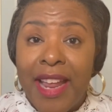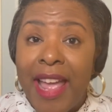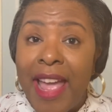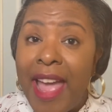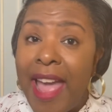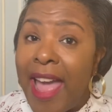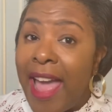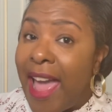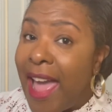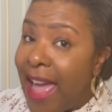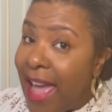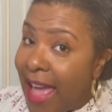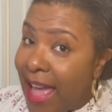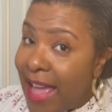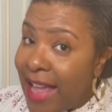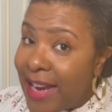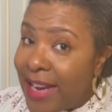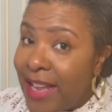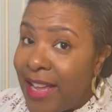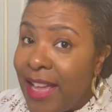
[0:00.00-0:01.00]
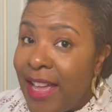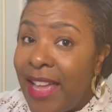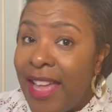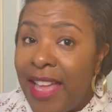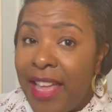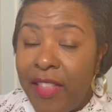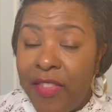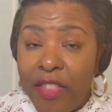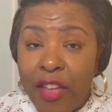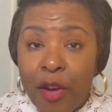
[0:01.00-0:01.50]
had
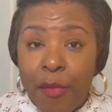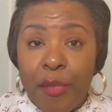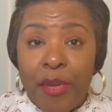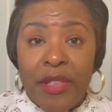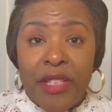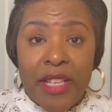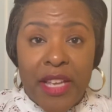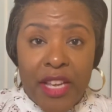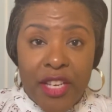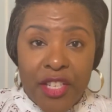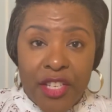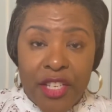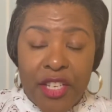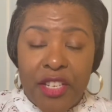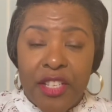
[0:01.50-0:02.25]
in their possession.